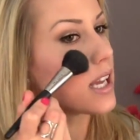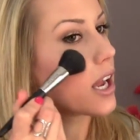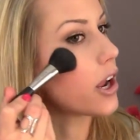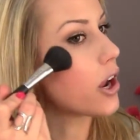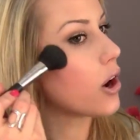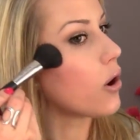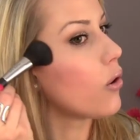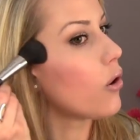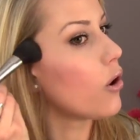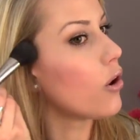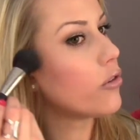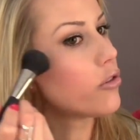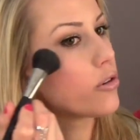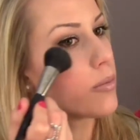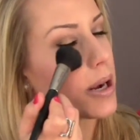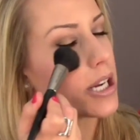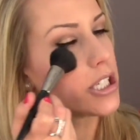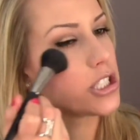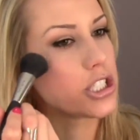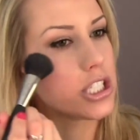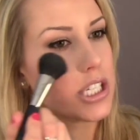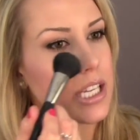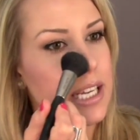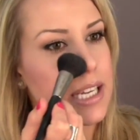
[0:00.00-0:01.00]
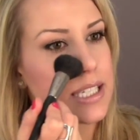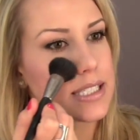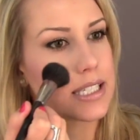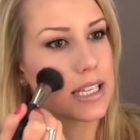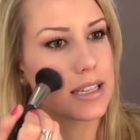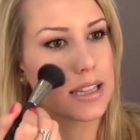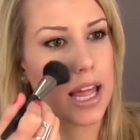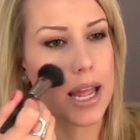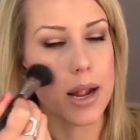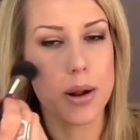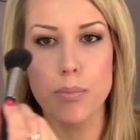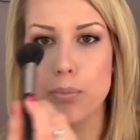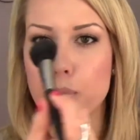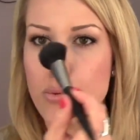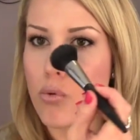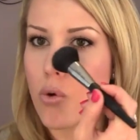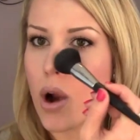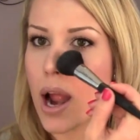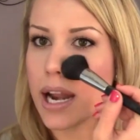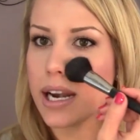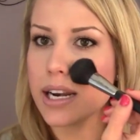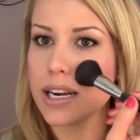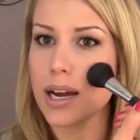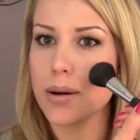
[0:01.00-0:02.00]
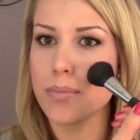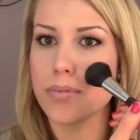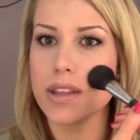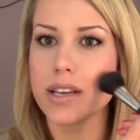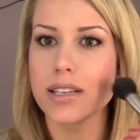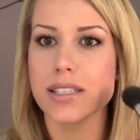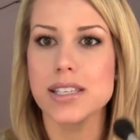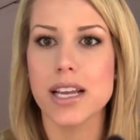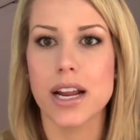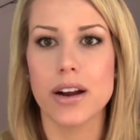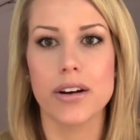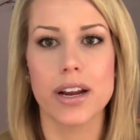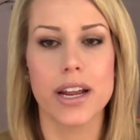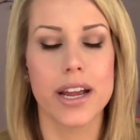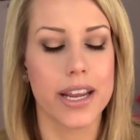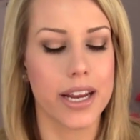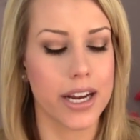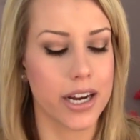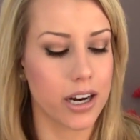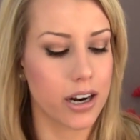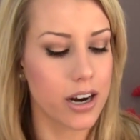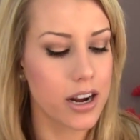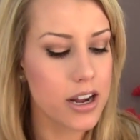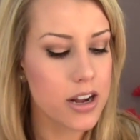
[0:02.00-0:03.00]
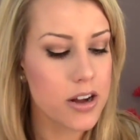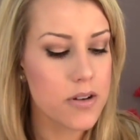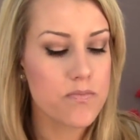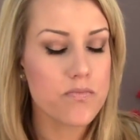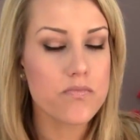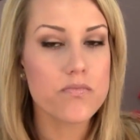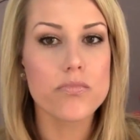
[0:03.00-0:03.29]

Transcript: I go over my cheeks and like brighten up this area here.